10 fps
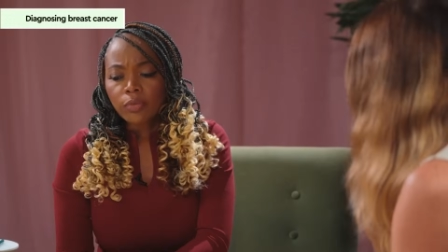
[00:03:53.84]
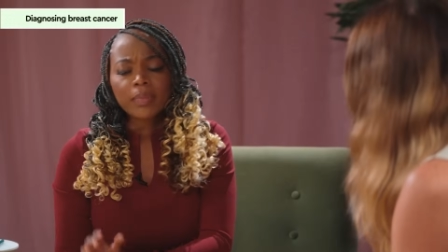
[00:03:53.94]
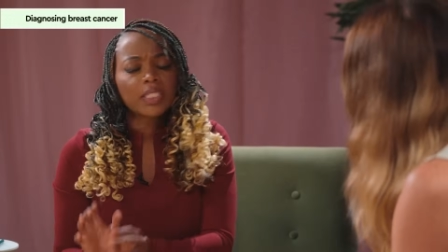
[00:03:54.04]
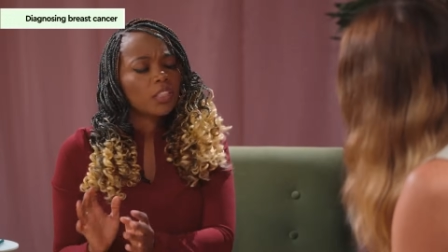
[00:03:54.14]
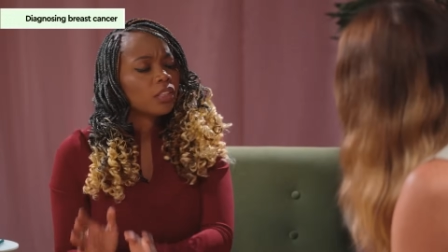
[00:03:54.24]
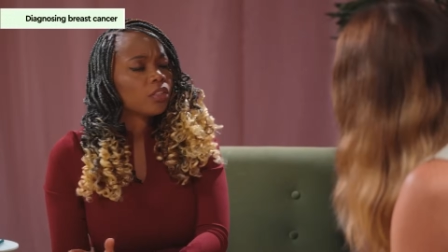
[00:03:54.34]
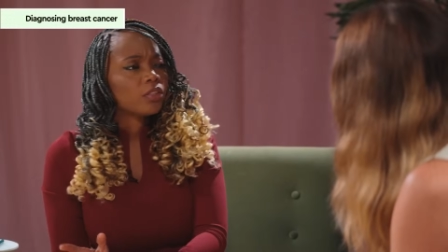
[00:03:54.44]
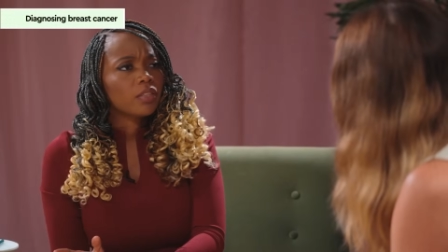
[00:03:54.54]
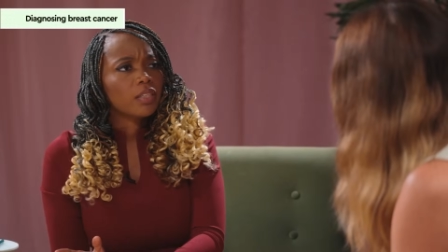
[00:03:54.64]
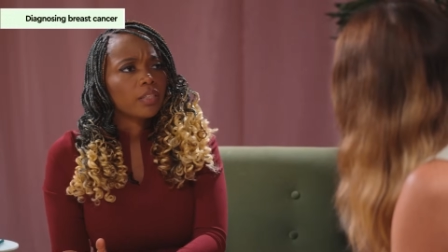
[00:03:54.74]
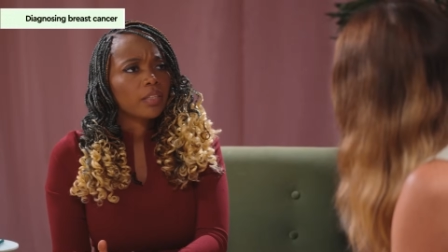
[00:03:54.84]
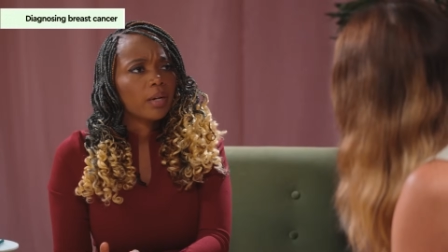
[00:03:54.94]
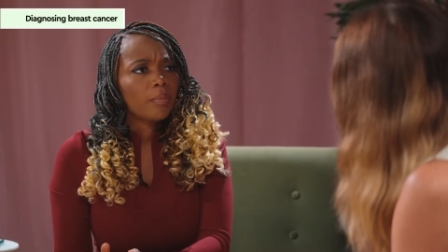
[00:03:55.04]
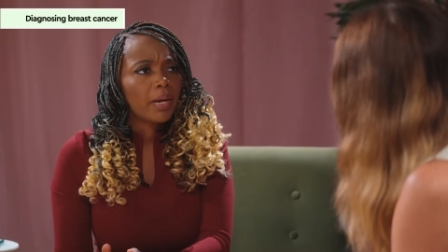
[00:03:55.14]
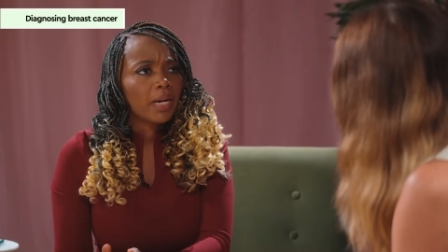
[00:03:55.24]
mentioned earlier
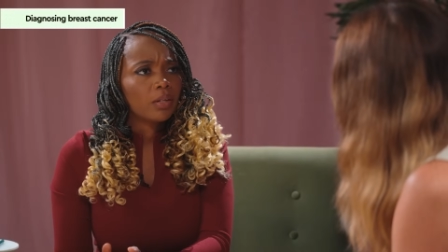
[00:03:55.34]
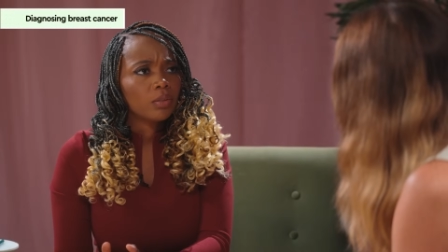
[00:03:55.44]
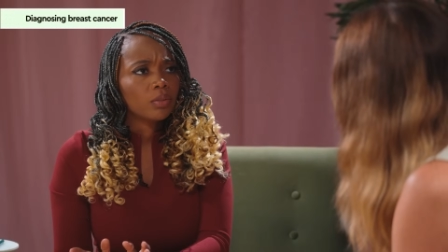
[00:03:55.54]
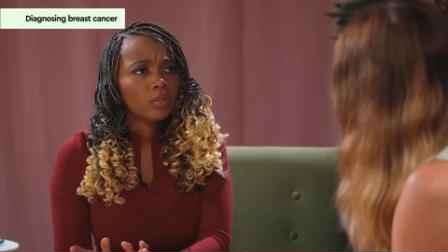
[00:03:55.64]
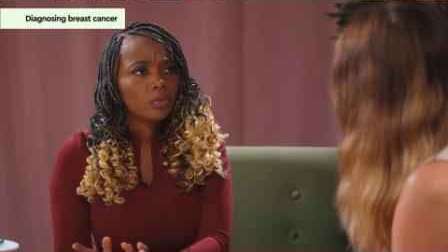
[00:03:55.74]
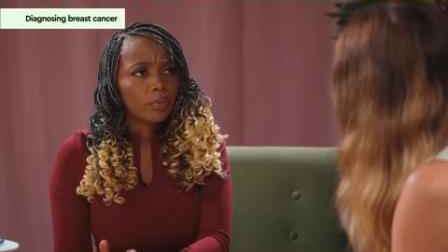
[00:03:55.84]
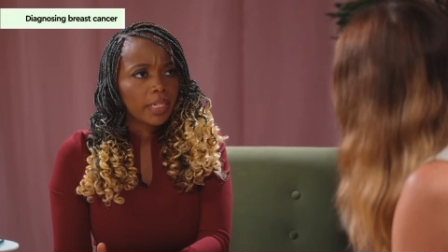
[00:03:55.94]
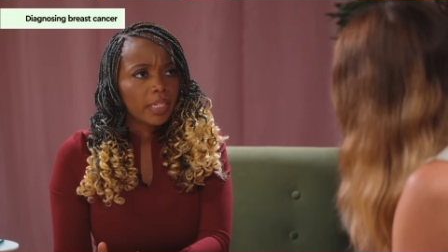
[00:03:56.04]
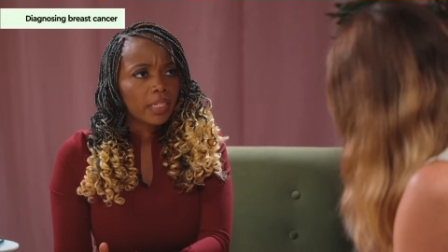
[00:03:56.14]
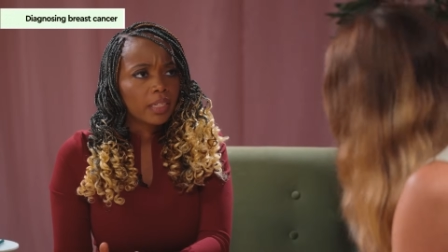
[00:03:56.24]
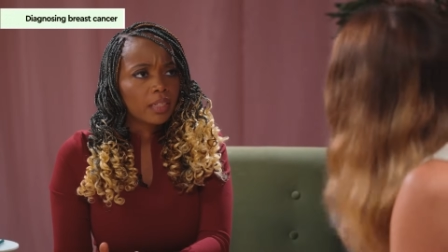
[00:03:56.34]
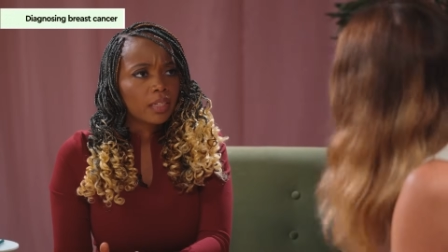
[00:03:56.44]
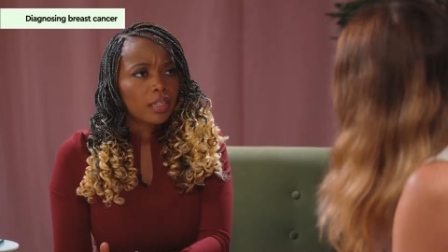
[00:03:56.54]
about grading.